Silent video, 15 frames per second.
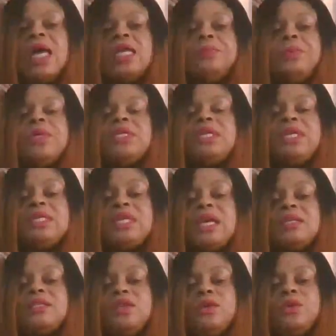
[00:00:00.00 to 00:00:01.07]
and the person is
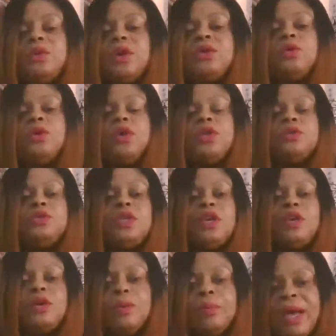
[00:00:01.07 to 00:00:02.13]
asking you, are you going to
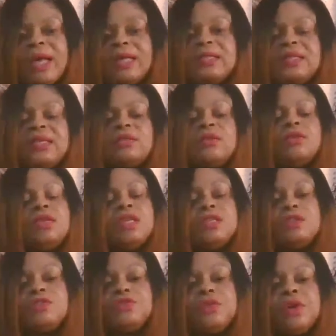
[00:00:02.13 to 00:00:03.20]
take your bath? It's
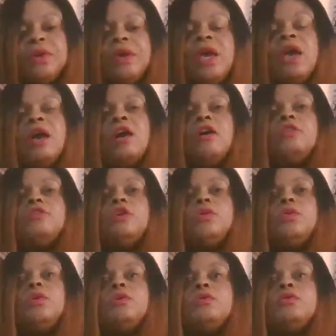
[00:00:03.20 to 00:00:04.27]
unnecessary. Or
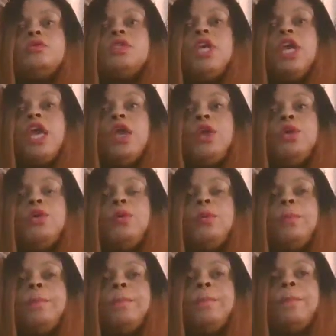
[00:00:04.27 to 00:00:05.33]
someone see
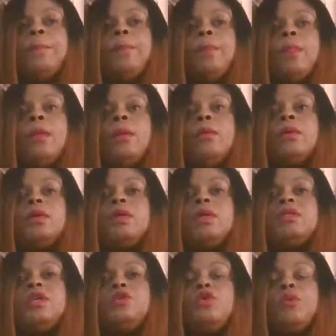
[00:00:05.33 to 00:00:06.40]
you,
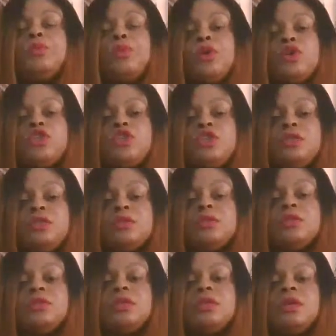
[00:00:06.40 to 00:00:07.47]
let's say you're
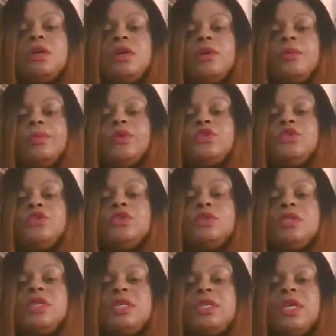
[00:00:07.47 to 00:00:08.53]
brushing
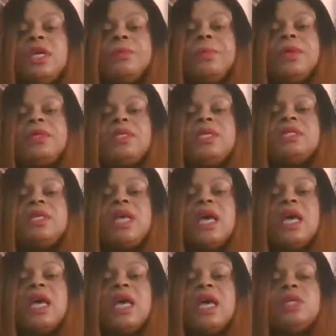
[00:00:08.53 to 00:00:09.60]
your teeth and the person is,
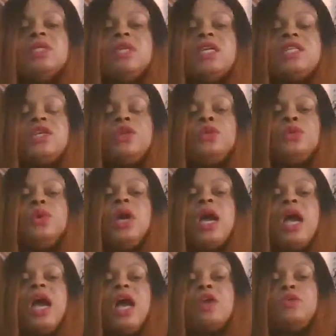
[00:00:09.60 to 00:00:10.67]
someone is asking you,
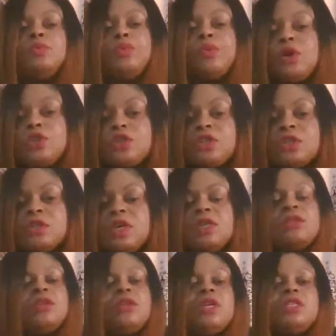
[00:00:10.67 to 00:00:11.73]
are you
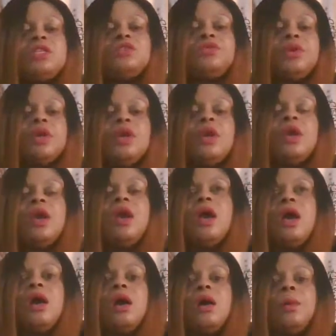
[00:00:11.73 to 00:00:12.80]
brushing? It's unnecessary.
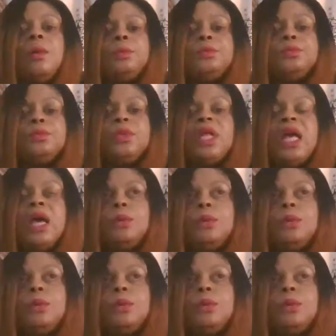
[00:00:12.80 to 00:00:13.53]
Or